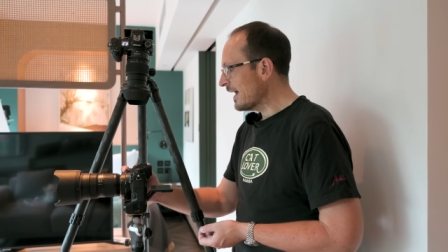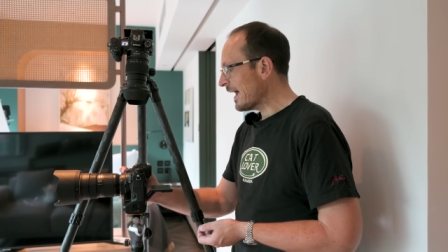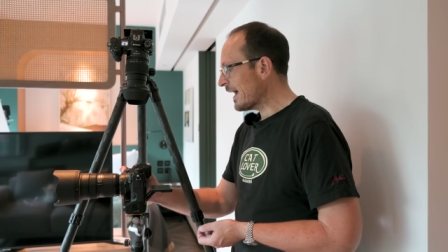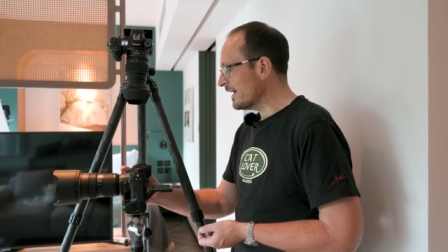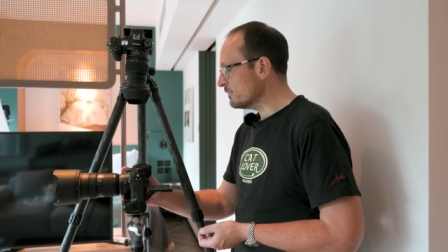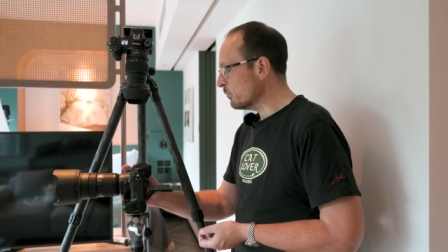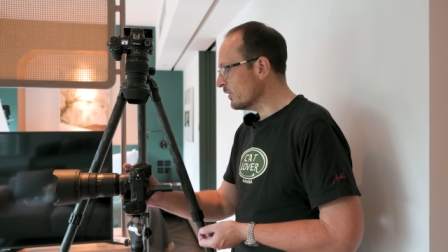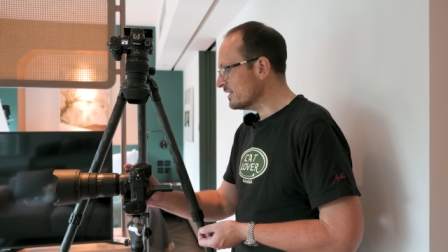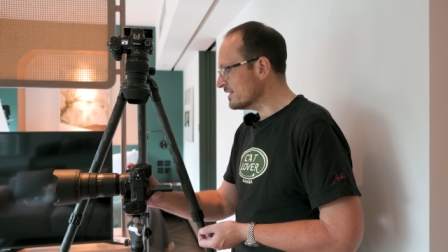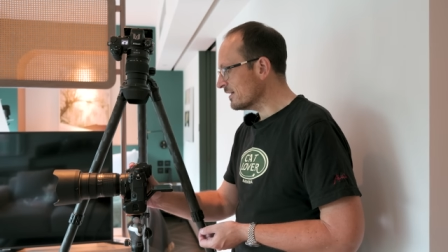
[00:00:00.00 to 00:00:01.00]
at
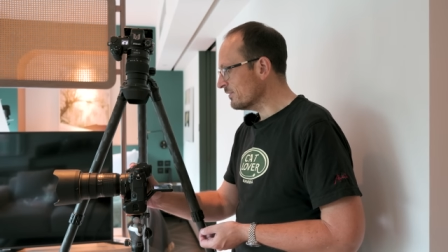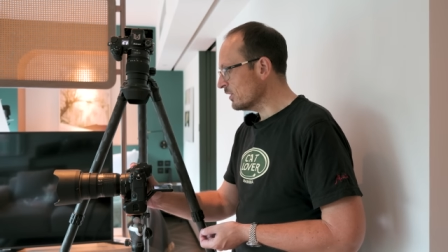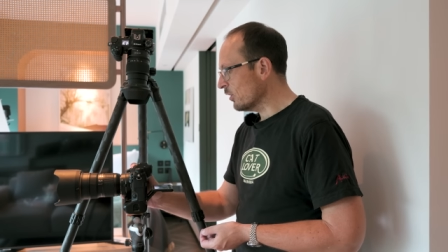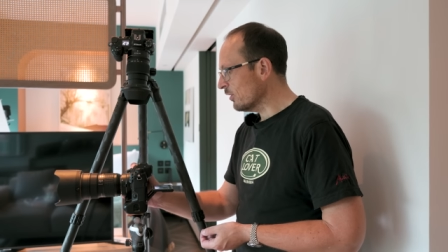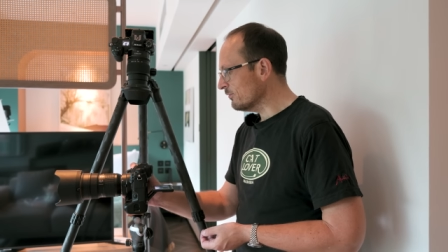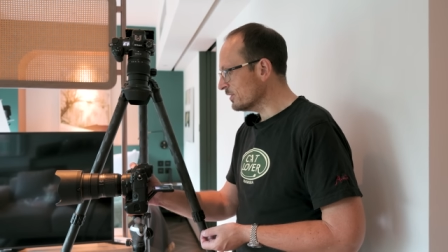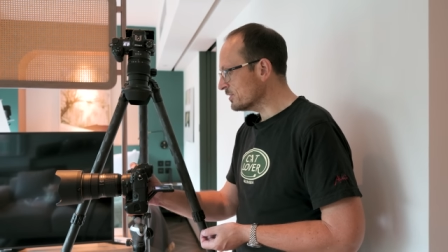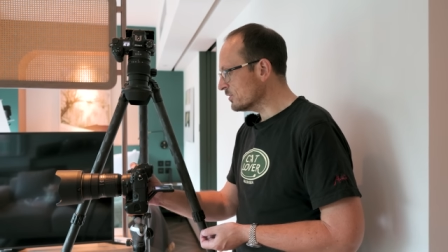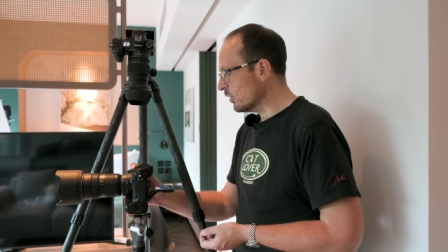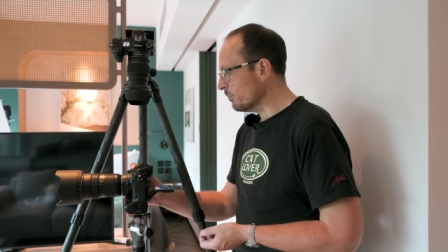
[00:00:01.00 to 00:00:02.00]
0.7 of a
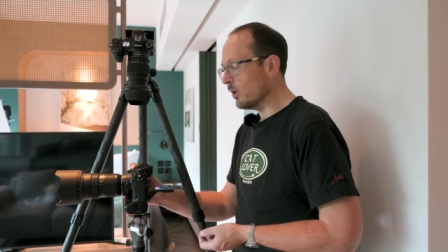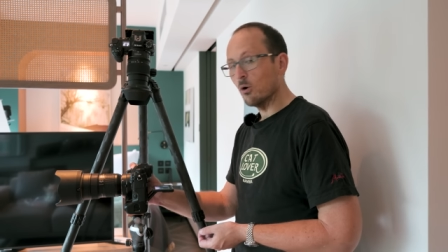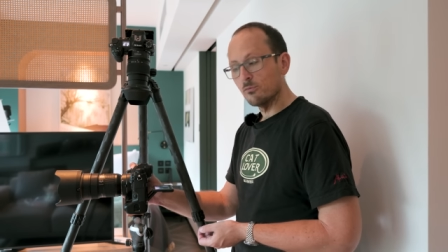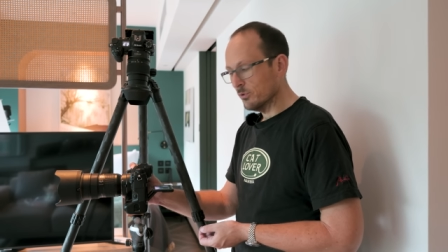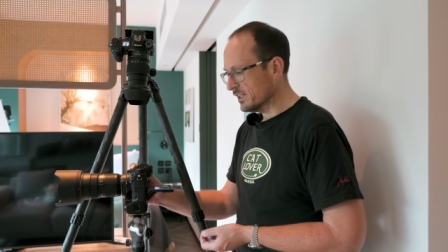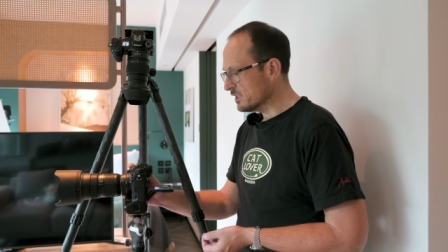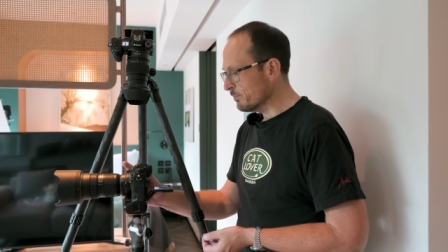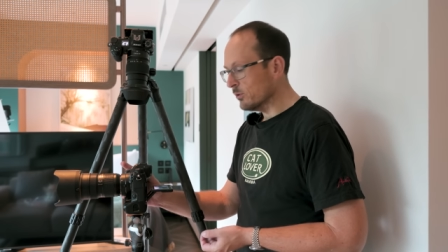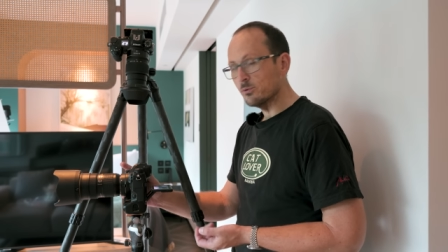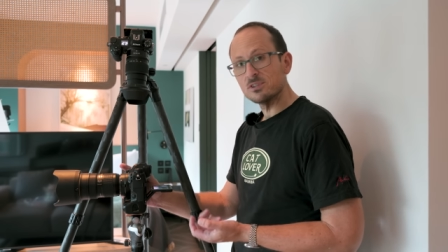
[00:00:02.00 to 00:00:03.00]
stop
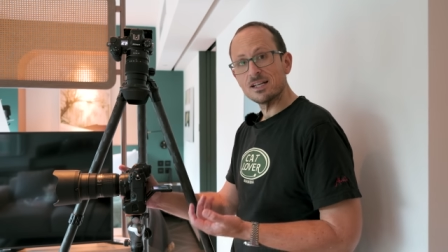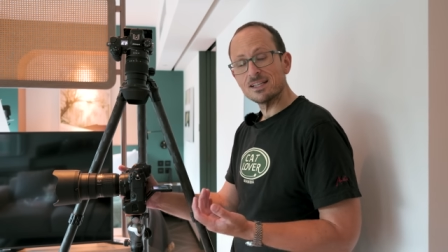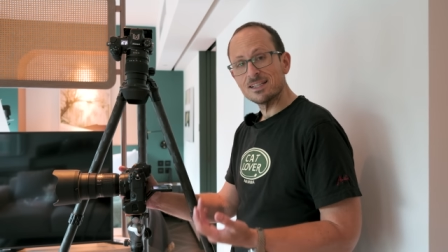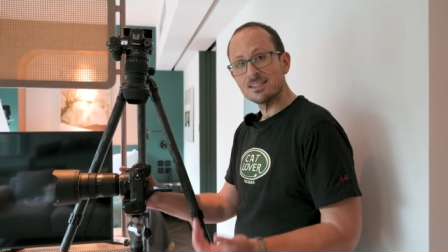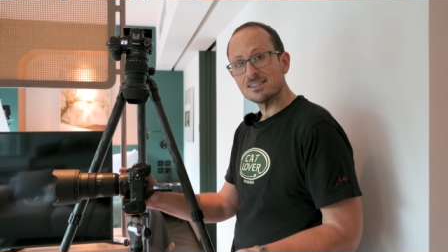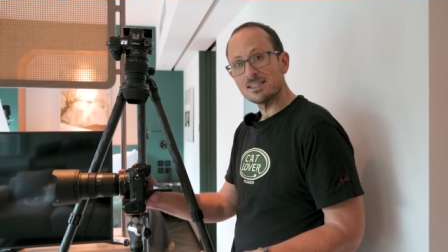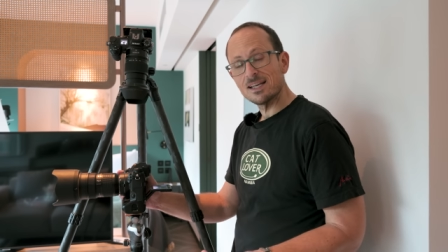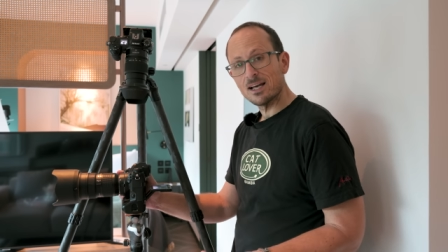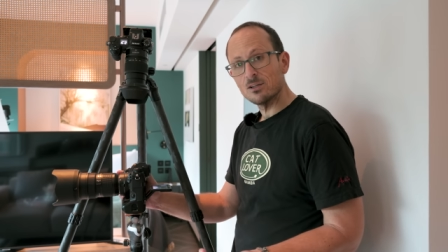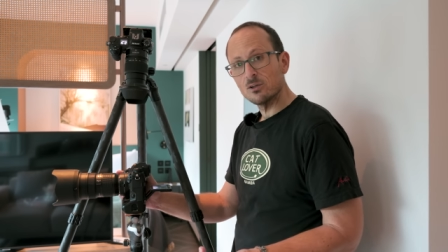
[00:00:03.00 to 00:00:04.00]
overexposed, and then see
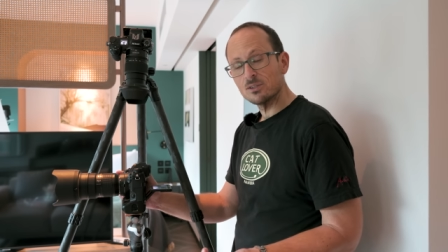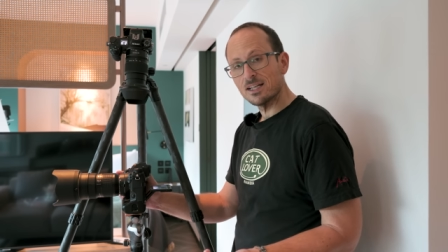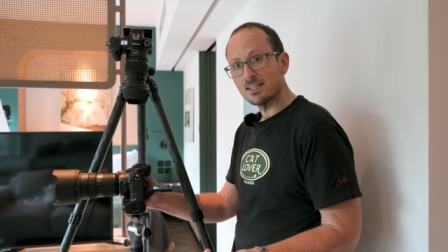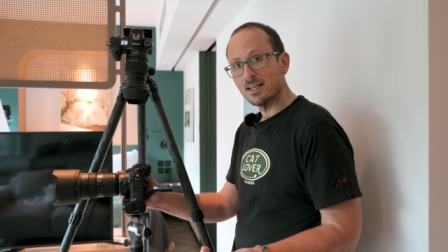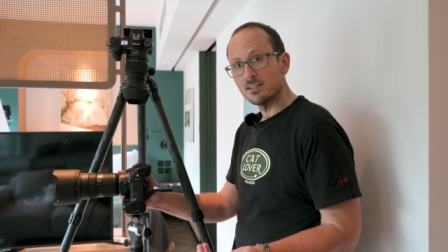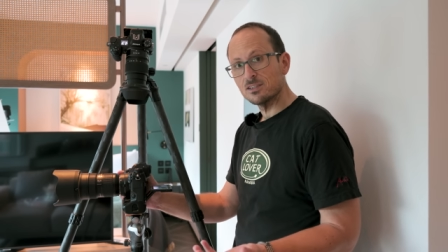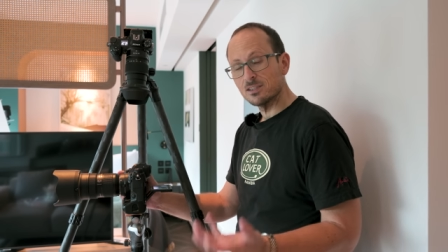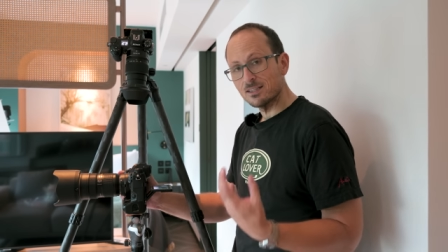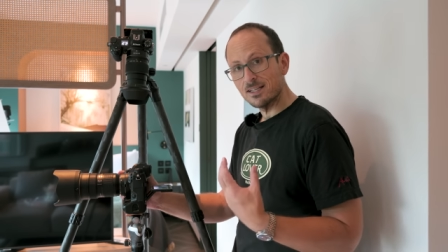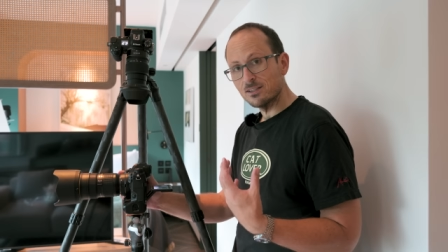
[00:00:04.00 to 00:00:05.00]
how long they take to
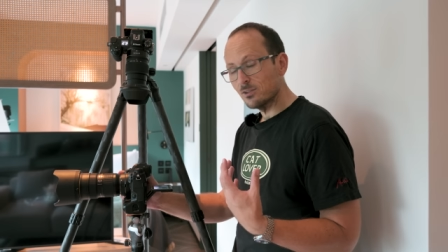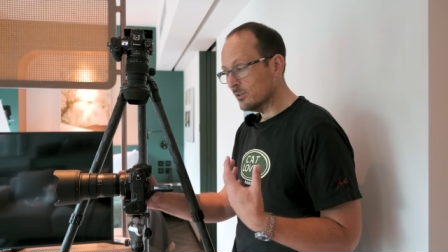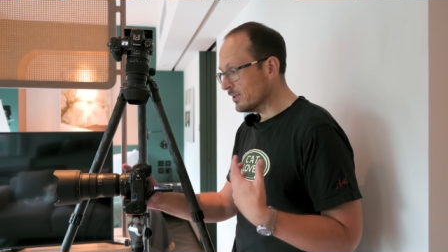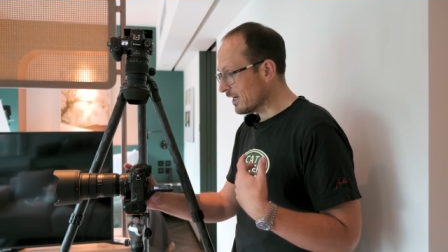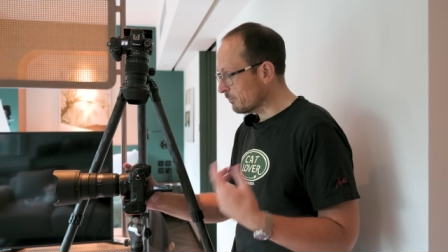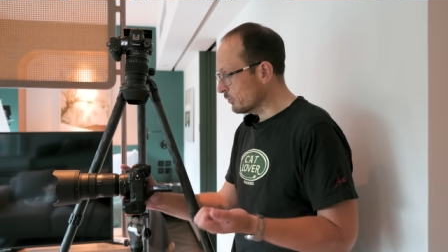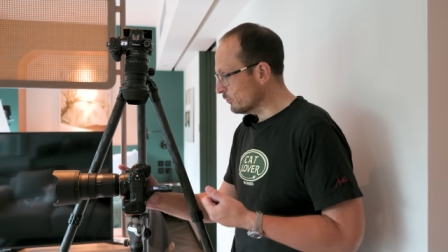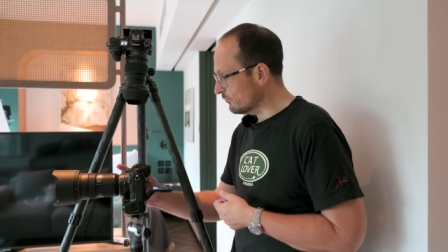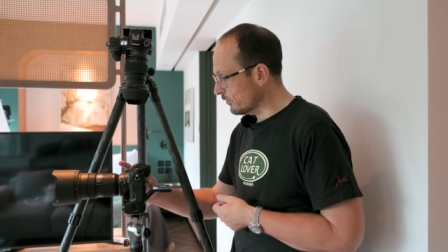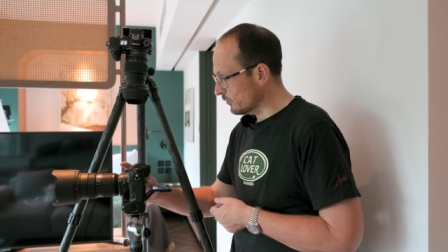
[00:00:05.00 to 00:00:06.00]
detect her and
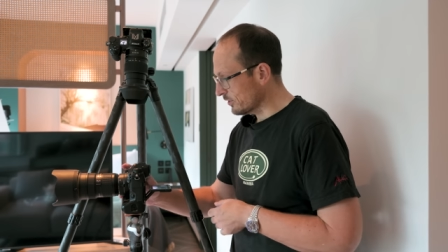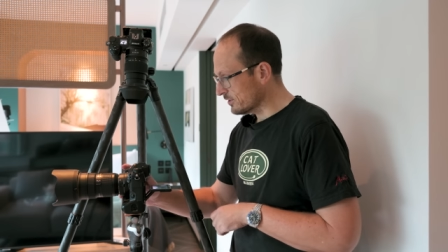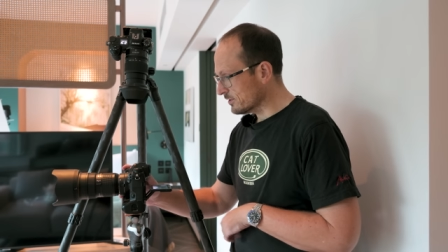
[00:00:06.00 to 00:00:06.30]
pull focus.